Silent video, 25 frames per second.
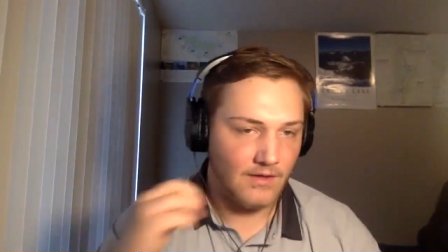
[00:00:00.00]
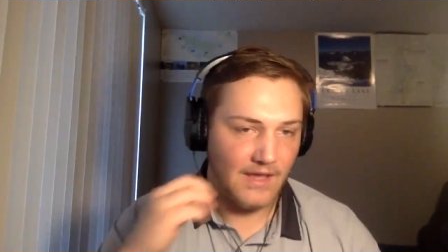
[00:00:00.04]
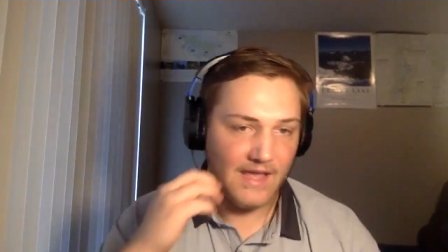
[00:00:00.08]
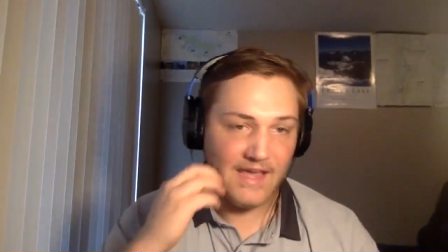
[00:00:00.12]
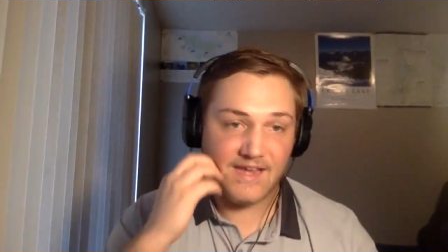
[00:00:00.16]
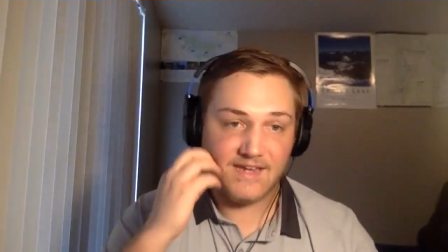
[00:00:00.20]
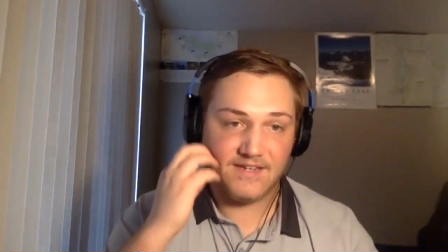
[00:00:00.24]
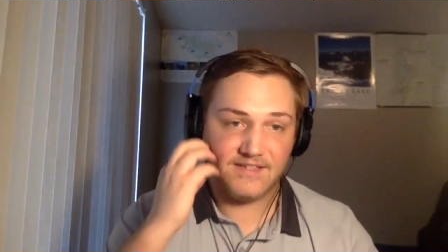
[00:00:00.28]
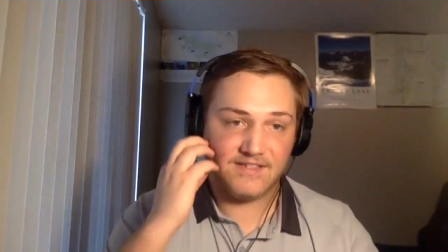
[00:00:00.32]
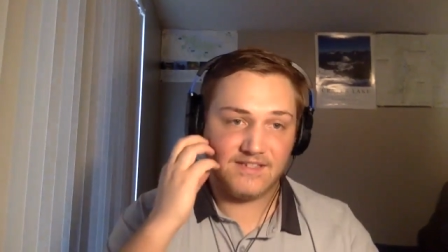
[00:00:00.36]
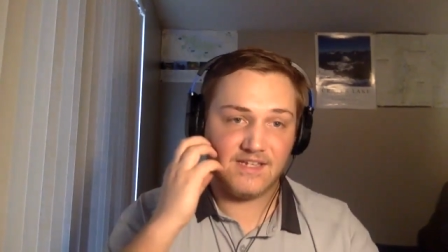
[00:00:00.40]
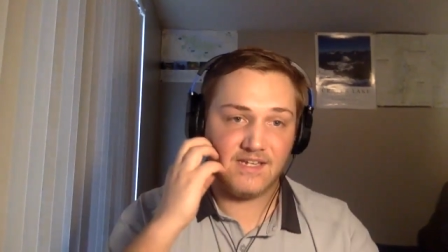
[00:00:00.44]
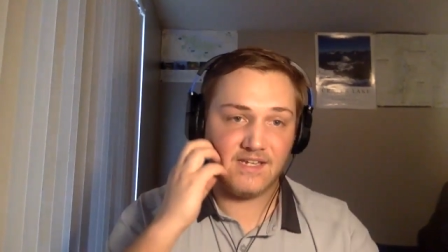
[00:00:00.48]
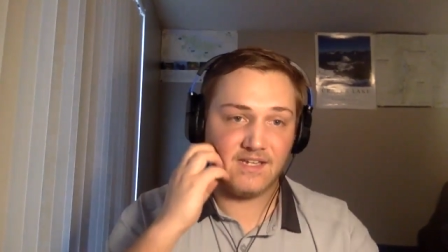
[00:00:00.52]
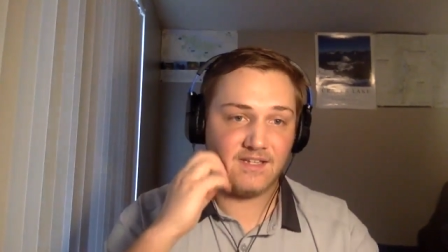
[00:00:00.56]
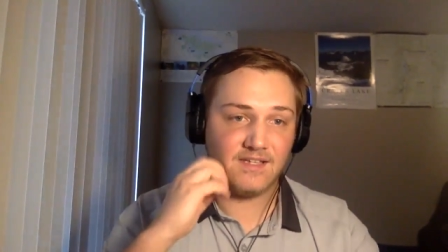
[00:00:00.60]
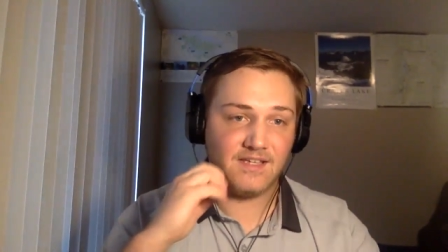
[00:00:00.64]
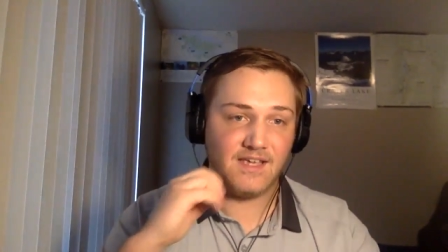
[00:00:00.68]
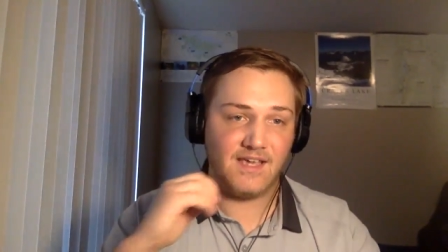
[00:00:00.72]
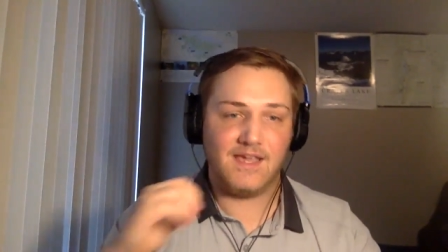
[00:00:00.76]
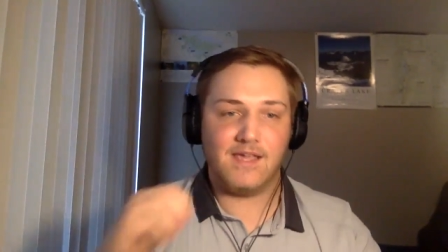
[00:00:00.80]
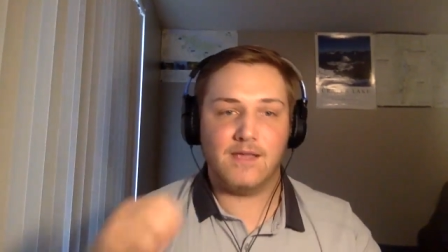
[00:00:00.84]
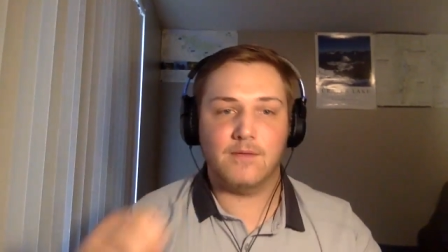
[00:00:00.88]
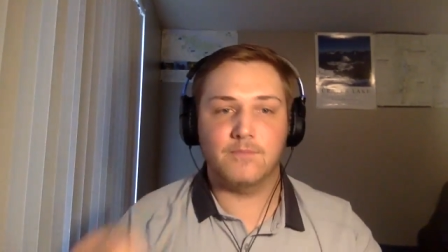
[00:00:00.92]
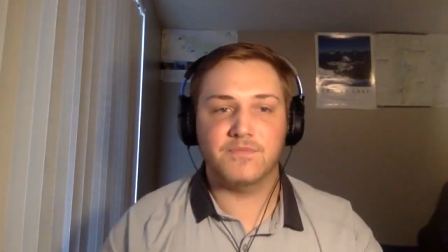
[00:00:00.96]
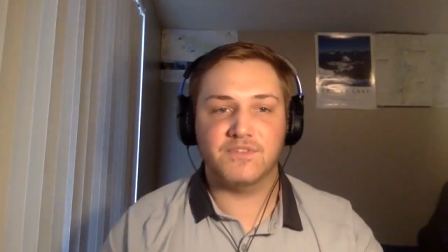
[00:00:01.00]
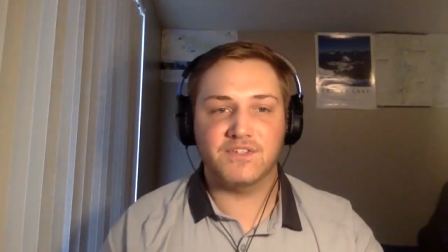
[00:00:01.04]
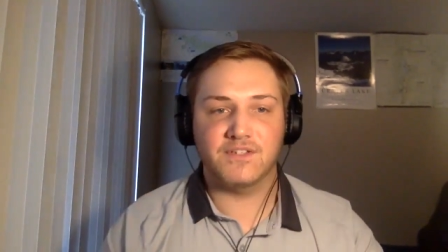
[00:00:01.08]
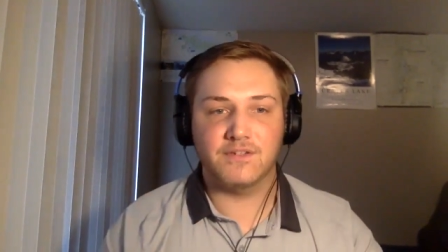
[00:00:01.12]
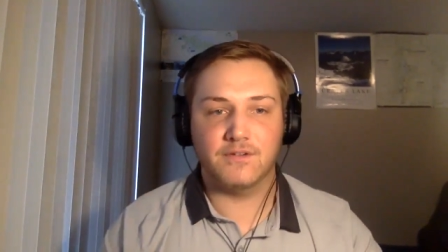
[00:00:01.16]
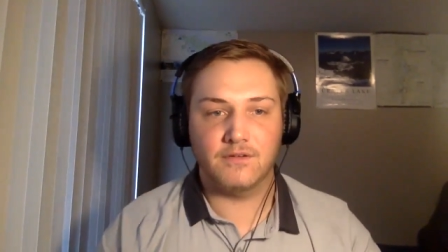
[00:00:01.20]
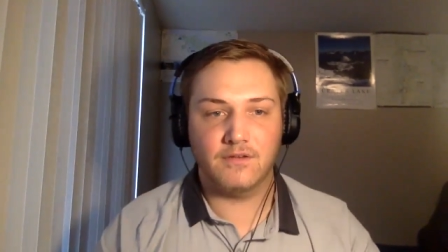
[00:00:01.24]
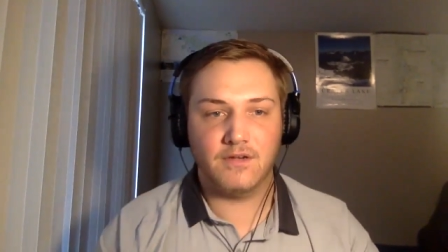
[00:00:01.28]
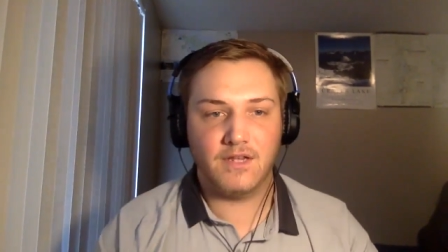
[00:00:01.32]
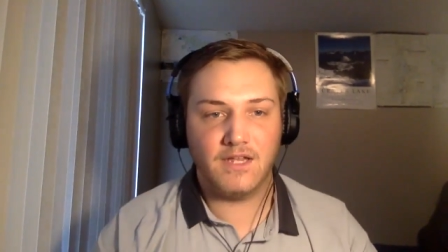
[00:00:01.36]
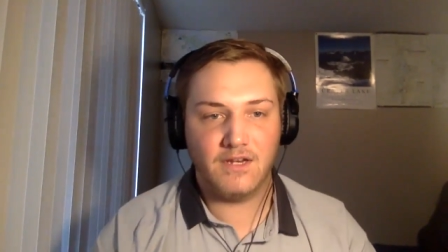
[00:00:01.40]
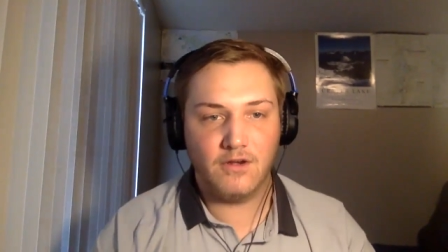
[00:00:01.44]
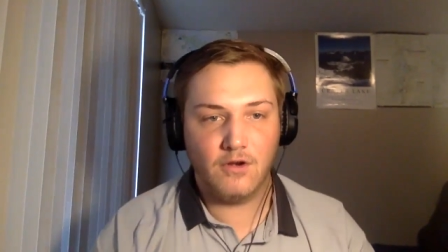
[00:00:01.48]
18 games
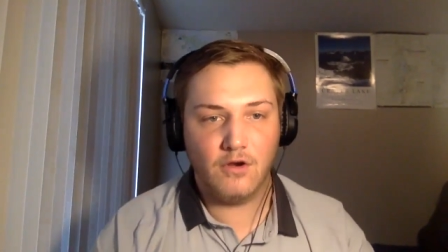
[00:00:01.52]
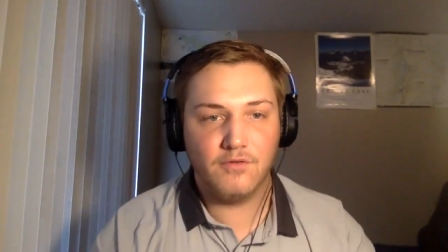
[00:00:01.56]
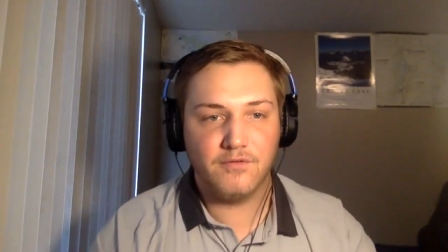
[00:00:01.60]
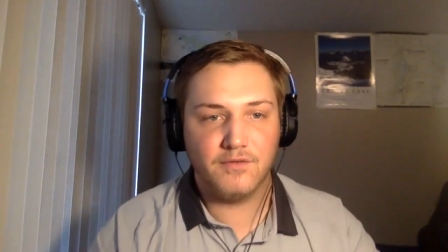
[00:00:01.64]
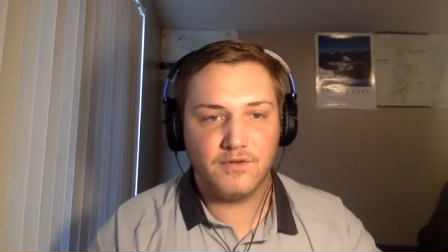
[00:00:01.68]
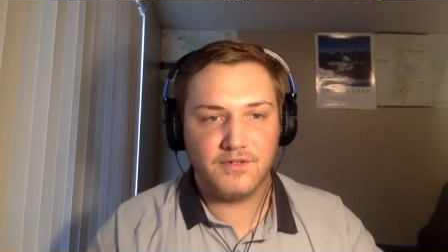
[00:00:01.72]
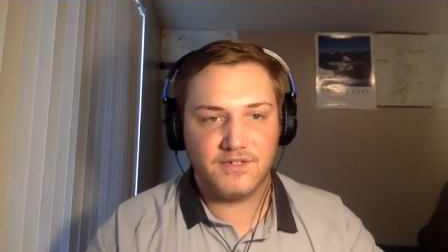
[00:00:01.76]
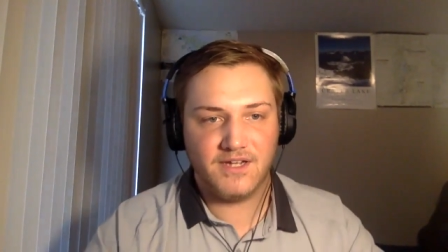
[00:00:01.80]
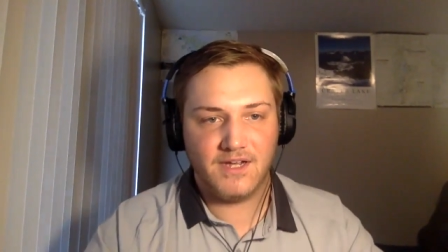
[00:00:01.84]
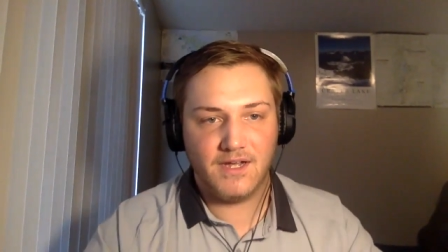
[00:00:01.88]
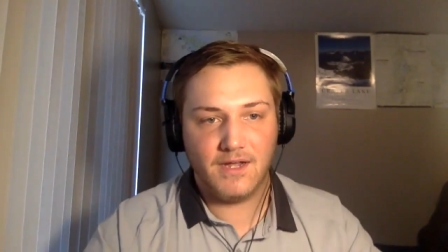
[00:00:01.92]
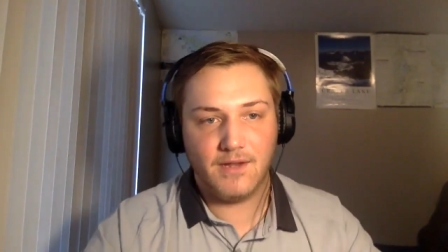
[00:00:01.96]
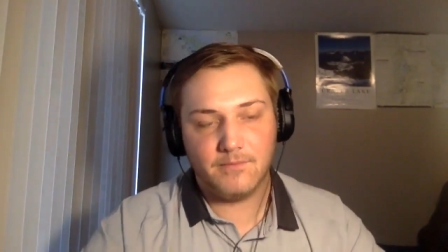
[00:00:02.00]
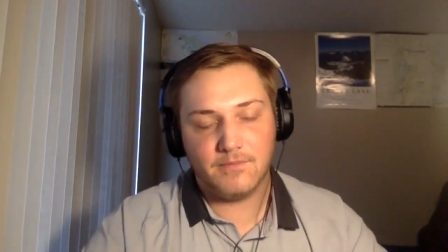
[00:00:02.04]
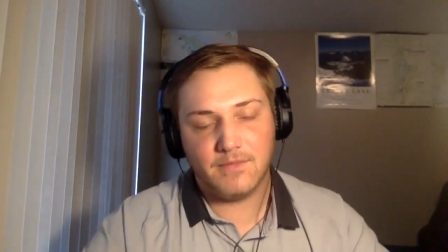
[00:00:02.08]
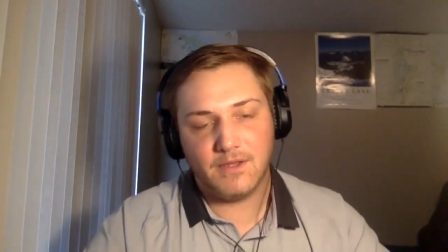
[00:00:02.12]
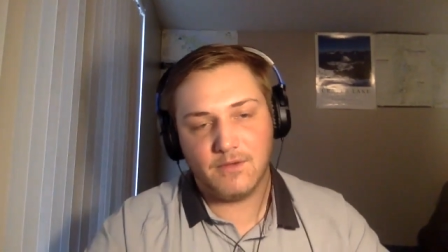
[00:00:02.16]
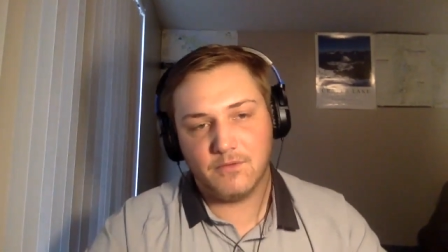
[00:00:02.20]
in overtime,